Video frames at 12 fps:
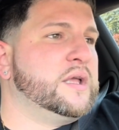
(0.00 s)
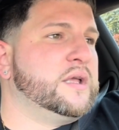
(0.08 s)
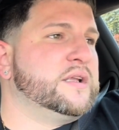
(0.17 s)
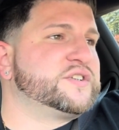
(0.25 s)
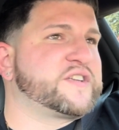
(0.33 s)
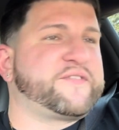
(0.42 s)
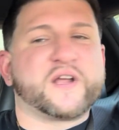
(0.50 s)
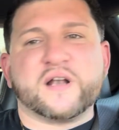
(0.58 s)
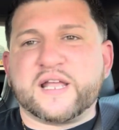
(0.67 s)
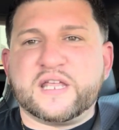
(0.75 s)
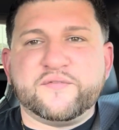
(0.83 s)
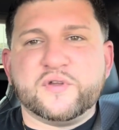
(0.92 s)
just figured I'd
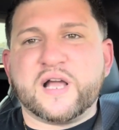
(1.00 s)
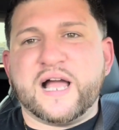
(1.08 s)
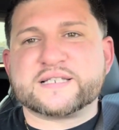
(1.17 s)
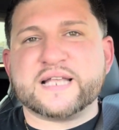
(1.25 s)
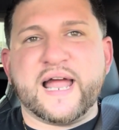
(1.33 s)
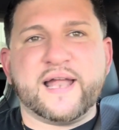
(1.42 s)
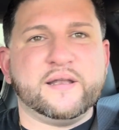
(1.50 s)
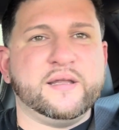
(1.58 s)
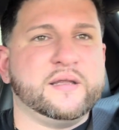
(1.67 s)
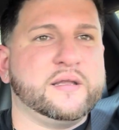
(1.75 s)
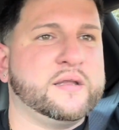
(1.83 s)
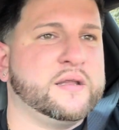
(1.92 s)
give you guys that,
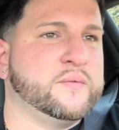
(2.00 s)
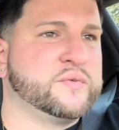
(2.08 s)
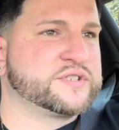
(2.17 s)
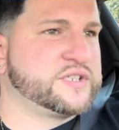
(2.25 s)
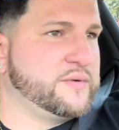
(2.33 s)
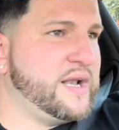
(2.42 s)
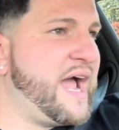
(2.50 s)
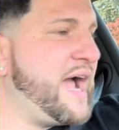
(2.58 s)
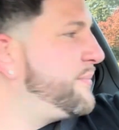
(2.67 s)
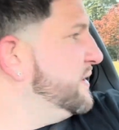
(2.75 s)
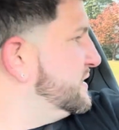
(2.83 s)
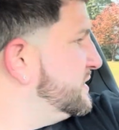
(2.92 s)
and we'll see what
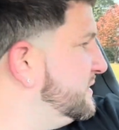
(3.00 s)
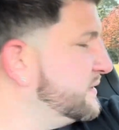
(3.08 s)
happens.